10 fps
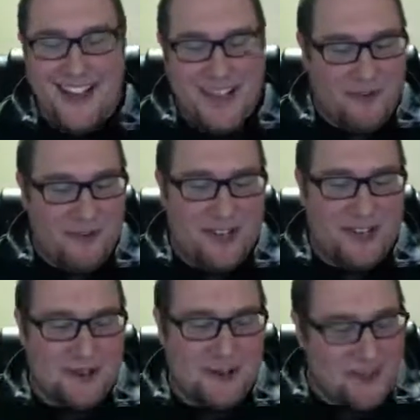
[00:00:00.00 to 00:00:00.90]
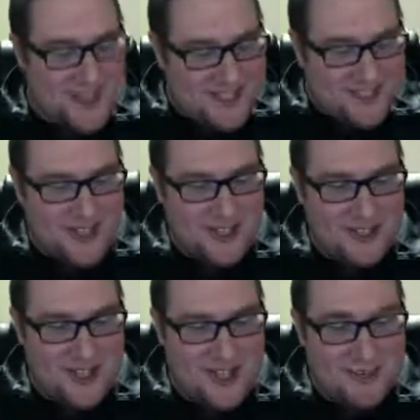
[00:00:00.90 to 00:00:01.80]
if we could do a research
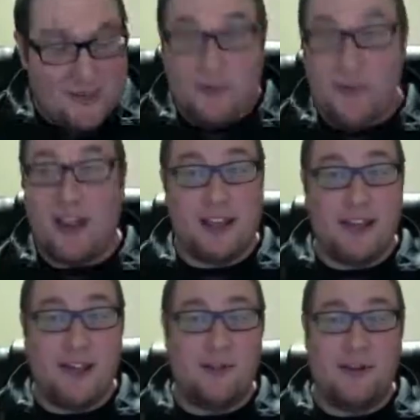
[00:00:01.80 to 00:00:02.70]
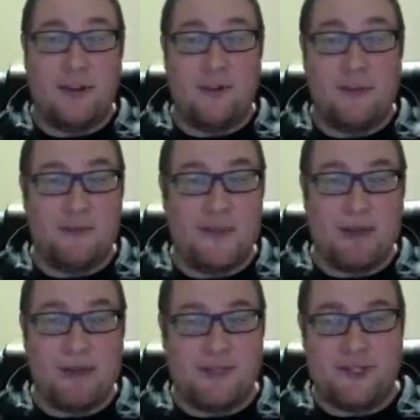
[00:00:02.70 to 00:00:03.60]
trip,
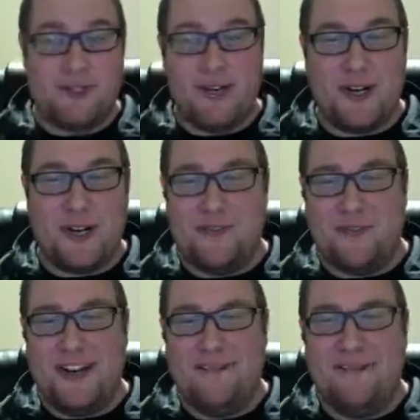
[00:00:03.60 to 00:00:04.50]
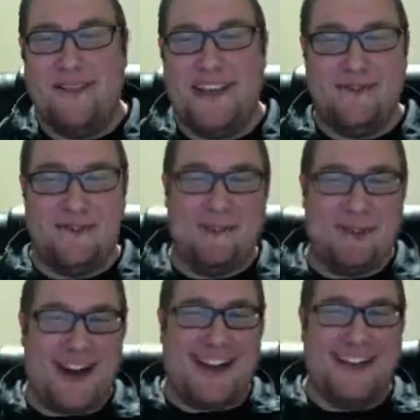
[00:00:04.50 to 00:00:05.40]
maybe we'll start a GoFundMe for
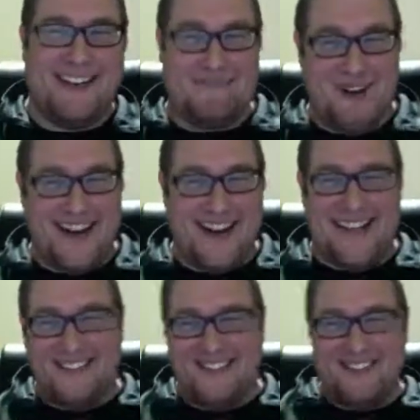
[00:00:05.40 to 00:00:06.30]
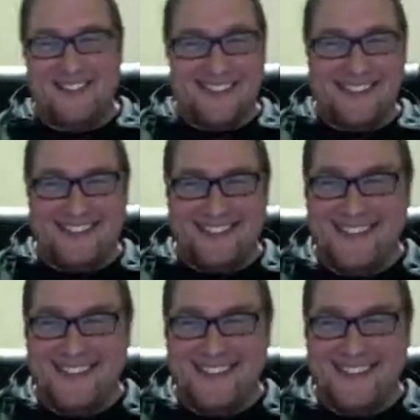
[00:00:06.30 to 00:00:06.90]
Brandon and Brian's New Zealand